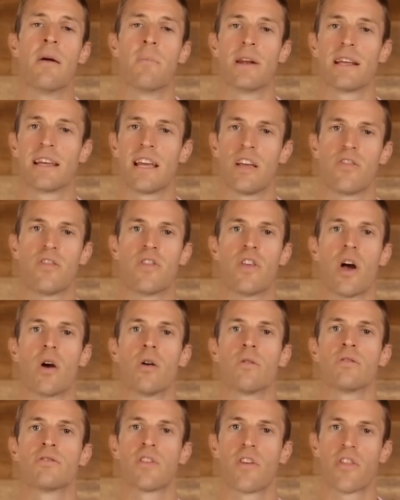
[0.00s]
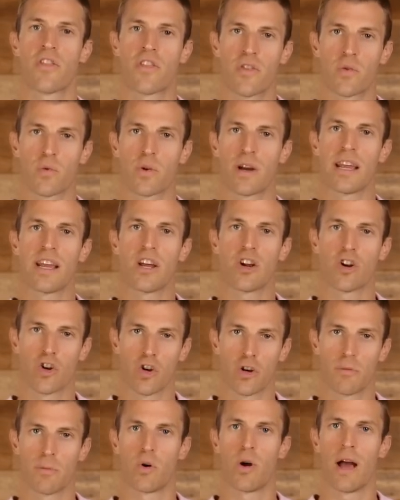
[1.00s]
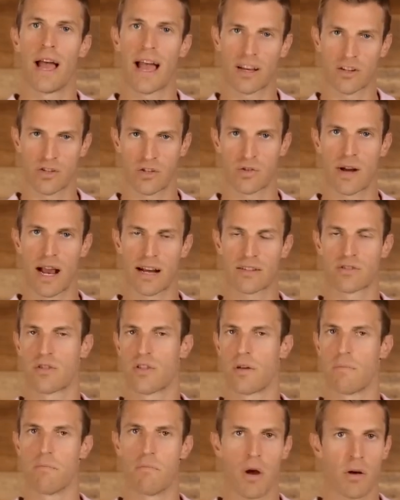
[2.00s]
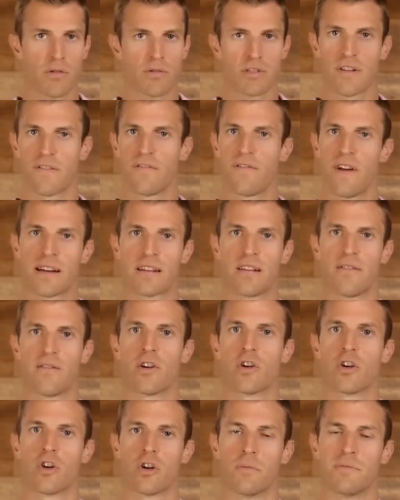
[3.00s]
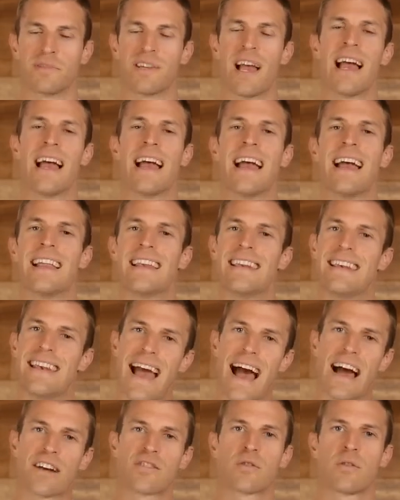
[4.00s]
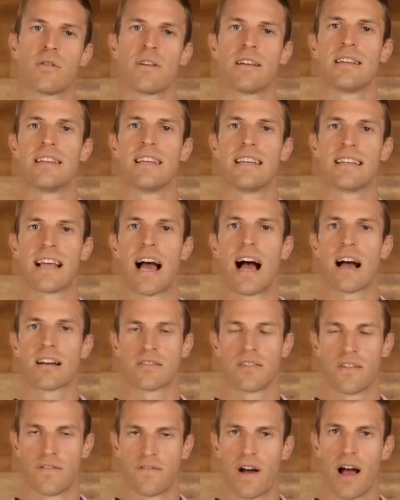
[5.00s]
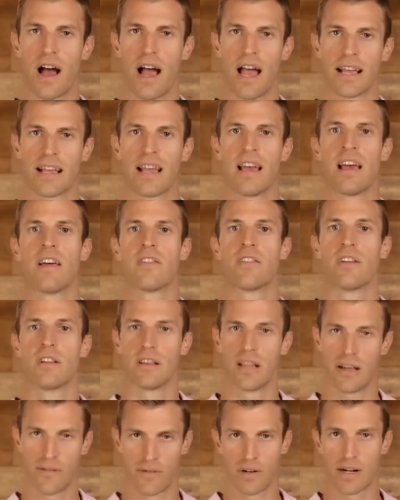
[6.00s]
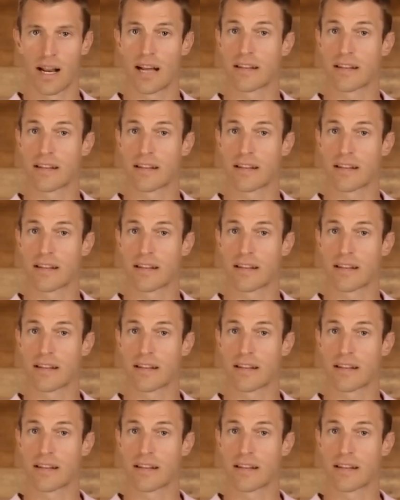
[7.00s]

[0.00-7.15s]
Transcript: But again, those three herbal extracts are the most effective herbs at naturally detoxifying the liver.